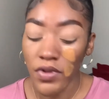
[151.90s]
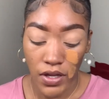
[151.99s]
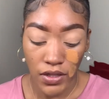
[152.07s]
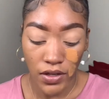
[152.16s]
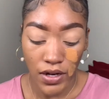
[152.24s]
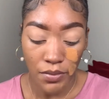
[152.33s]

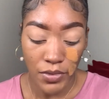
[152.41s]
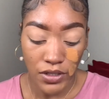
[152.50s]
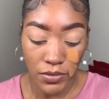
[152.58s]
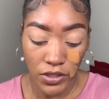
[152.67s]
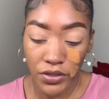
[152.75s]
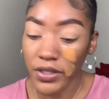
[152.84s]
thought I messed my
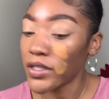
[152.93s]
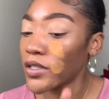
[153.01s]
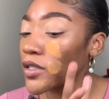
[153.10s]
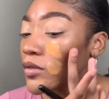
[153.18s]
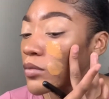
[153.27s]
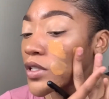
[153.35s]
dress
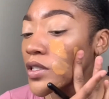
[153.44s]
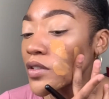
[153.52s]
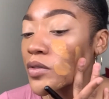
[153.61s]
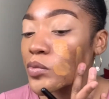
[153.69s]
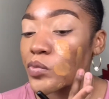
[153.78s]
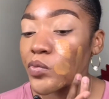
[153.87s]
up but
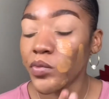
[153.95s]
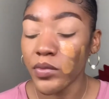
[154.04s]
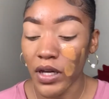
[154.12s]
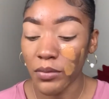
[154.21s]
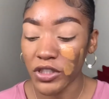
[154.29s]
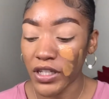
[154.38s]

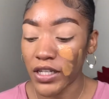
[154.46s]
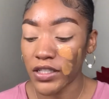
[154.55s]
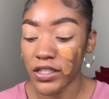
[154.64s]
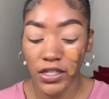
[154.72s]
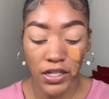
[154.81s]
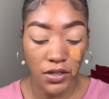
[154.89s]
I'm changing
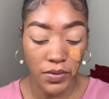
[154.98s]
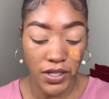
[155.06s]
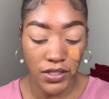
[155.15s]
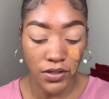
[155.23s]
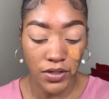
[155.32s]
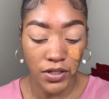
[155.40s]
it anyway
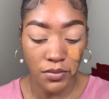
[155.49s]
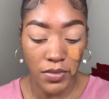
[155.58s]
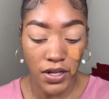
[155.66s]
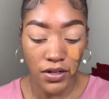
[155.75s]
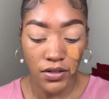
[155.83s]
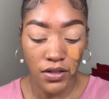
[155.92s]
so it don't matter.